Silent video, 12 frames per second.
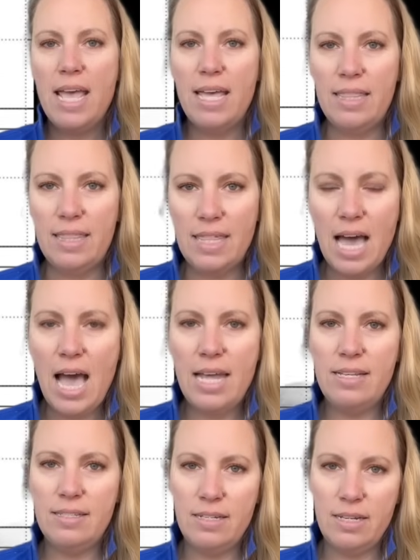that
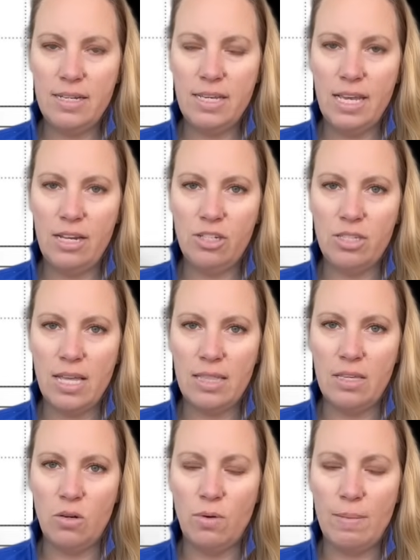is an indication that
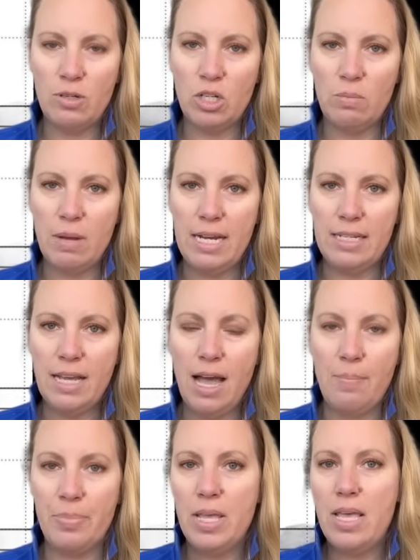the eruption might
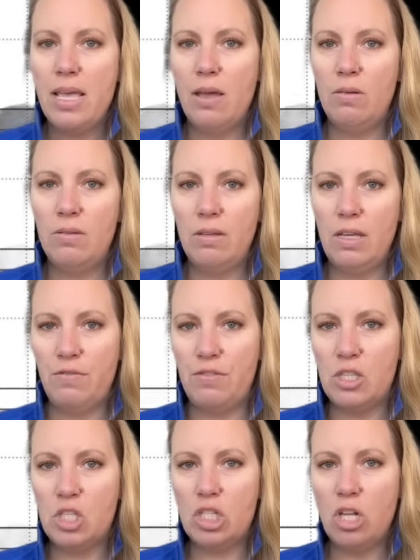come. If
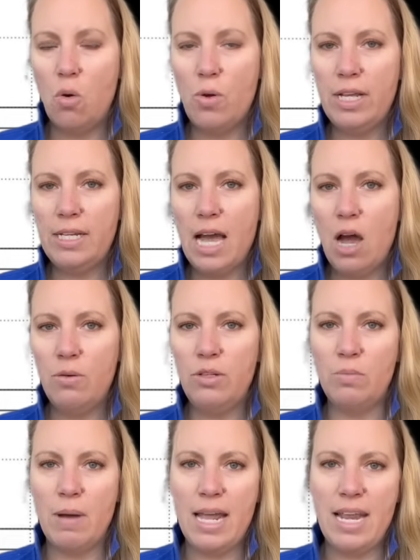it's slowing down, you
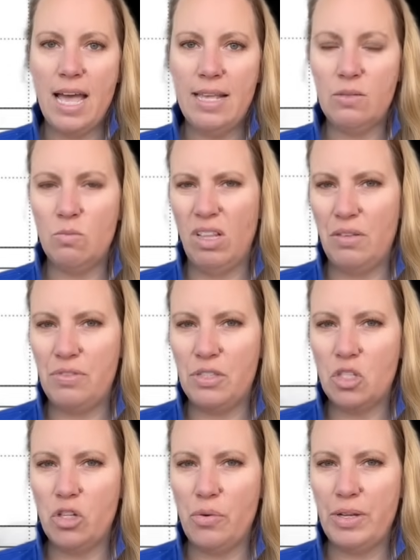might ask, well, if it's
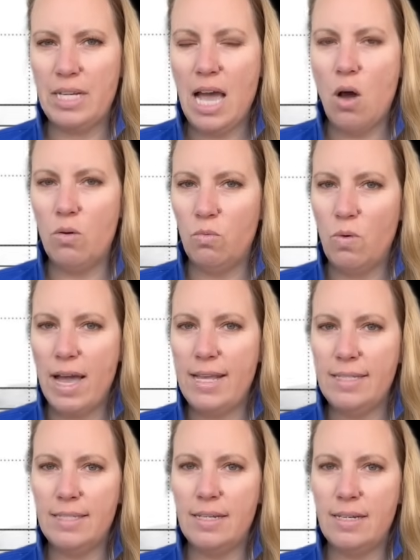slowing down, why
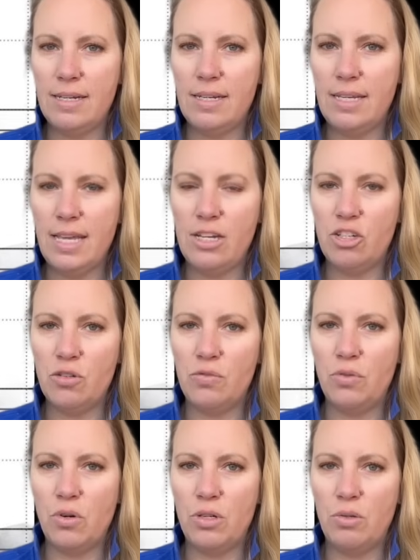is that an indication
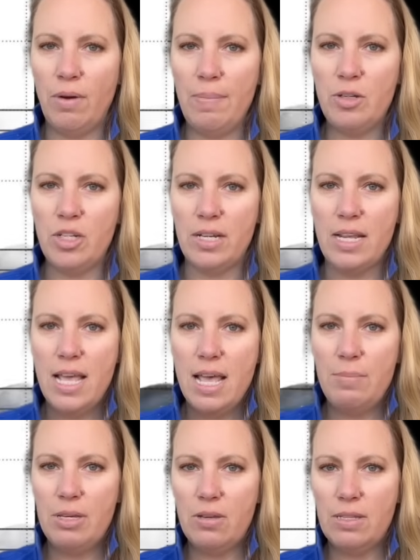for an eruption?
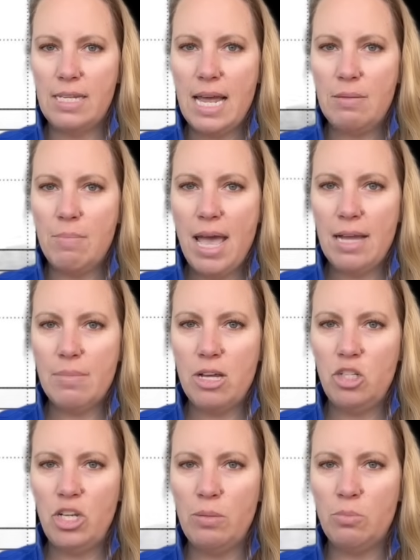Because that magma
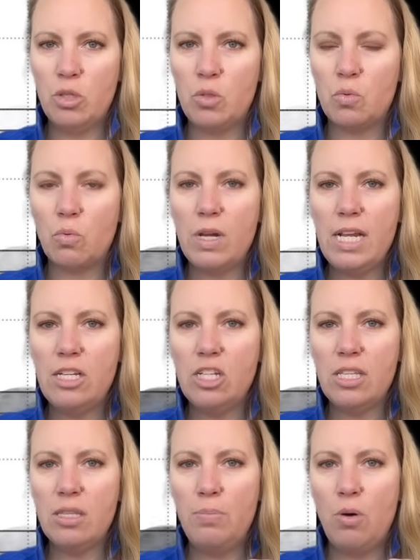chamber is
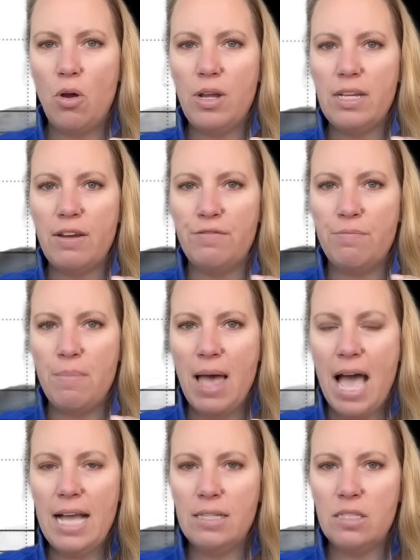reaching the point of
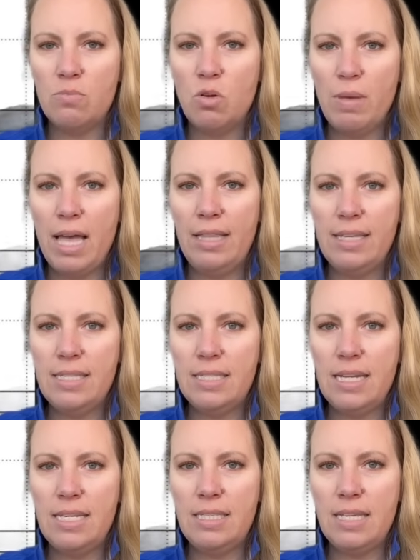maximum
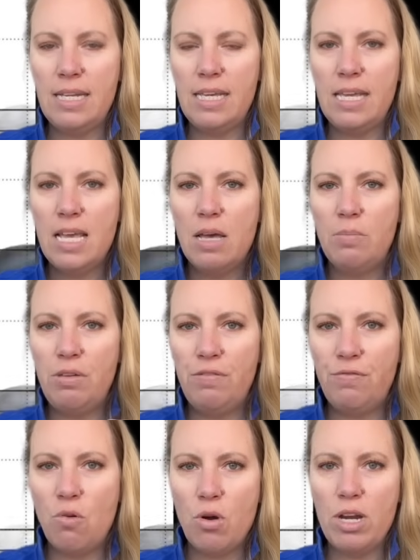elasticity
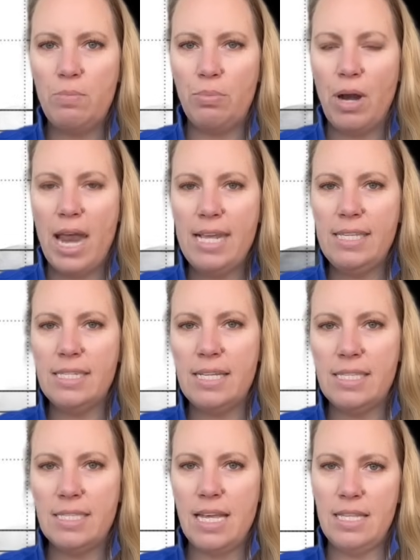before it breaks
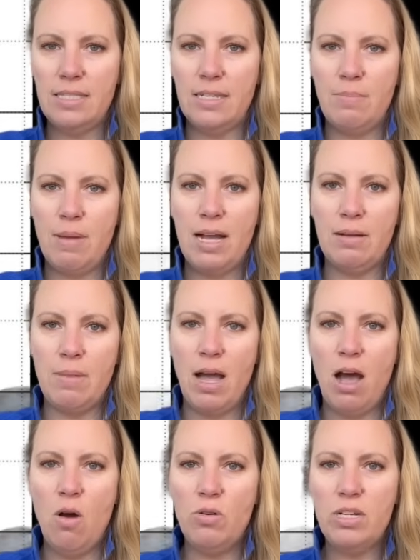and sends the magma
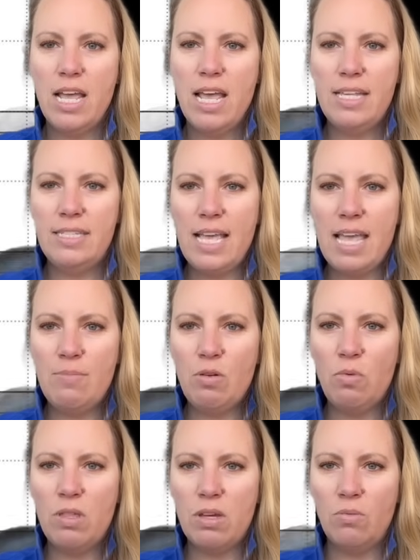out. Same
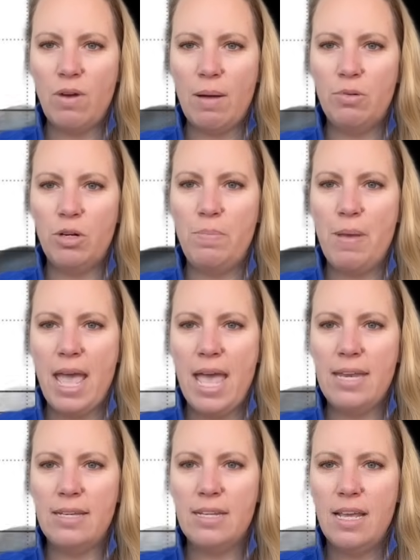with a rubber
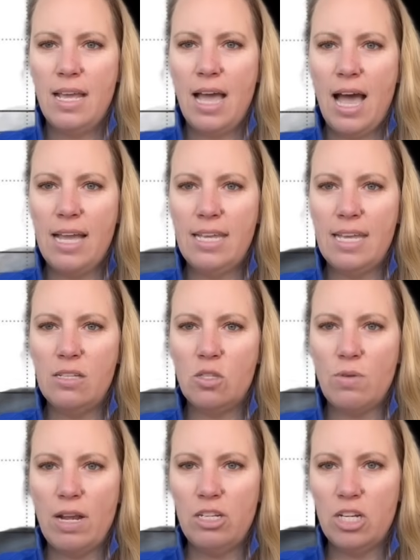band. I can
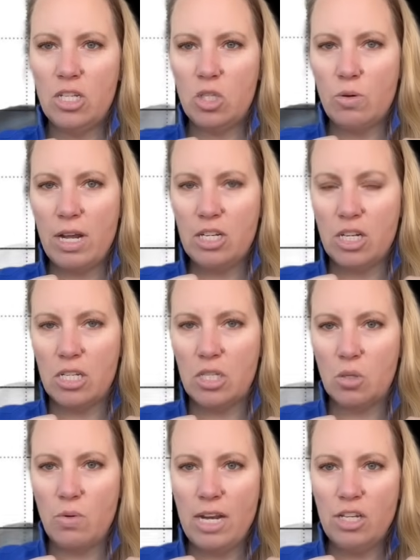stretch it, stretch it,
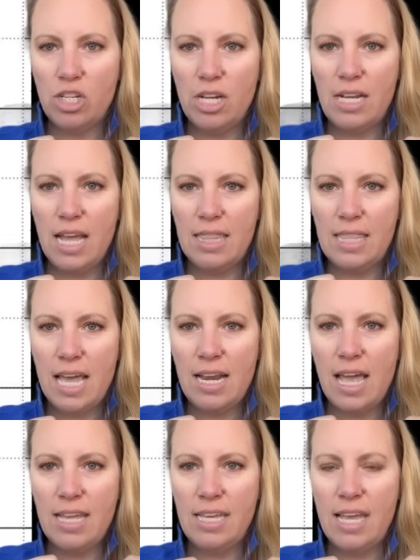stretch it, and then
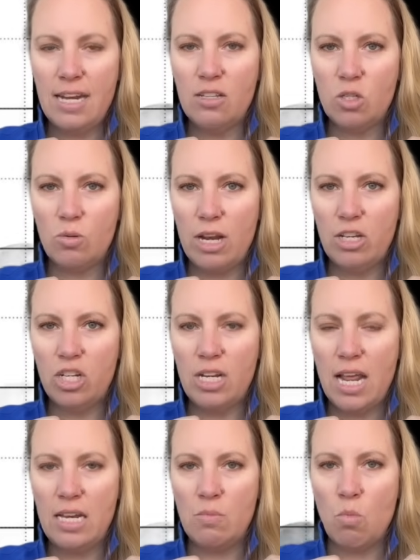I can't stretch it
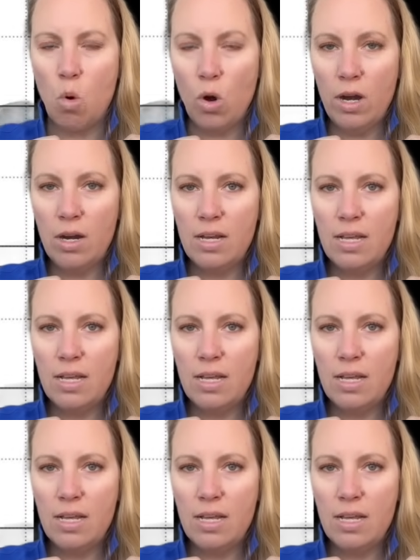anymore.